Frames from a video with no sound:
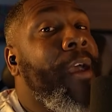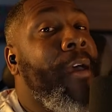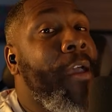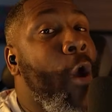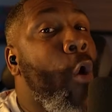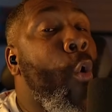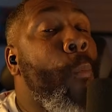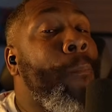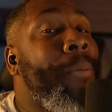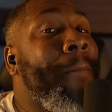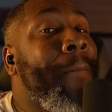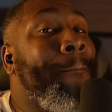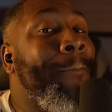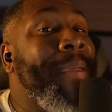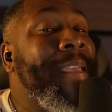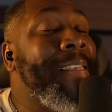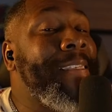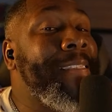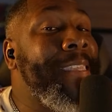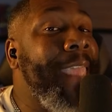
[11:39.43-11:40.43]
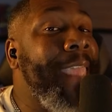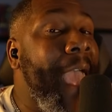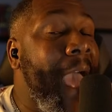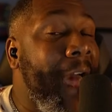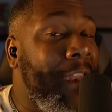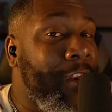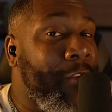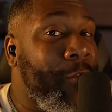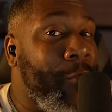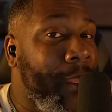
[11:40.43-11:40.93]
Open
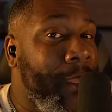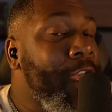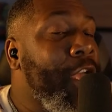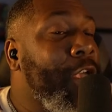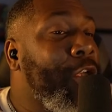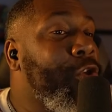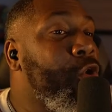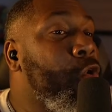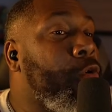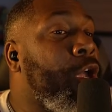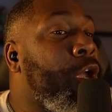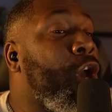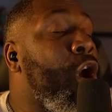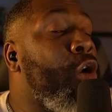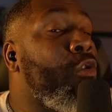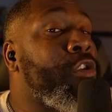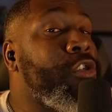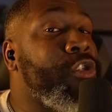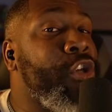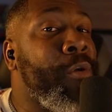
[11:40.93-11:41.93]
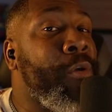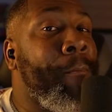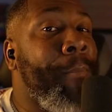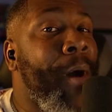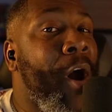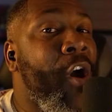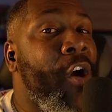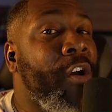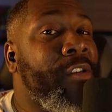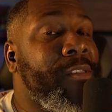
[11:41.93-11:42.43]
bestiality ring. You can go to certain
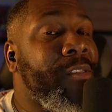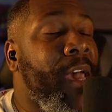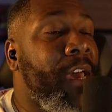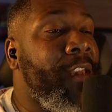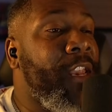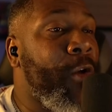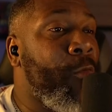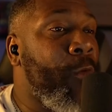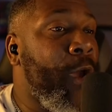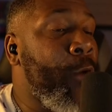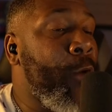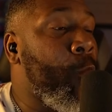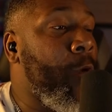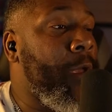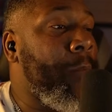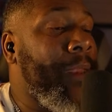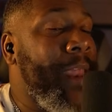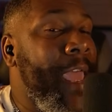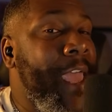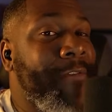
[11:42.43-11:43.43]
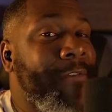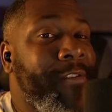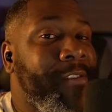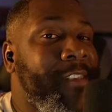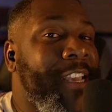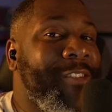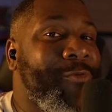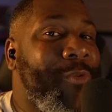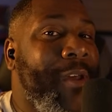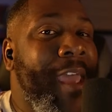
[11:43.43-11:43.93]
bars down there where women having
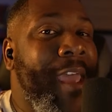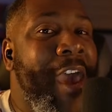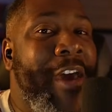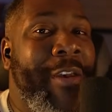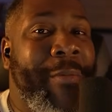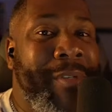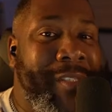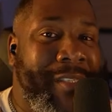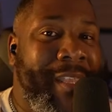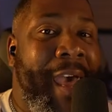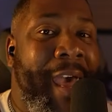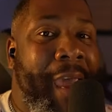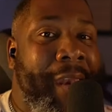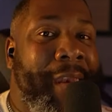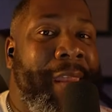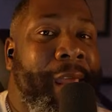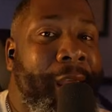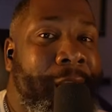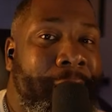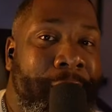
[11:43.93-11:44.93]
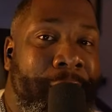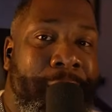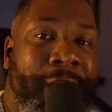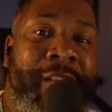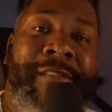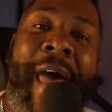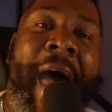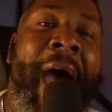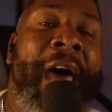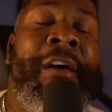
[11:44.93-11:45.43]
sex with animals down there,
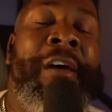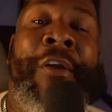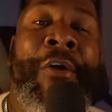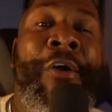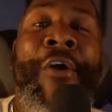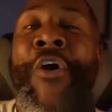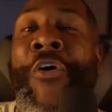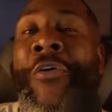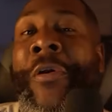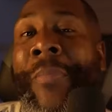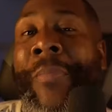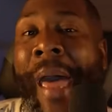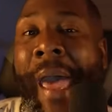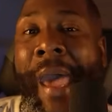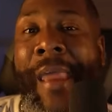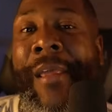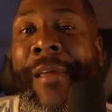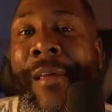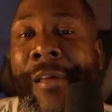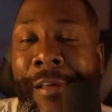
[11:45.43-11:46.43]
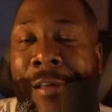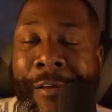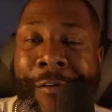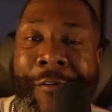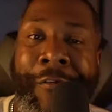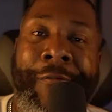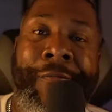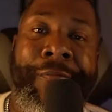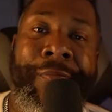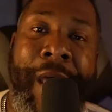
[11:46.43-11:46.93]
because I done heard about it.
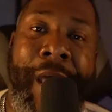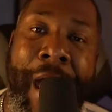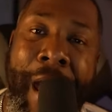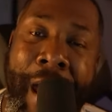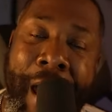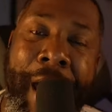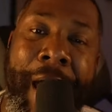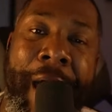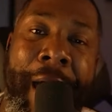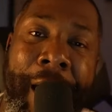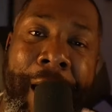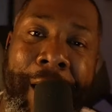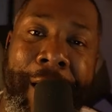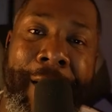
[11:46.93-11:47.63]
Huh?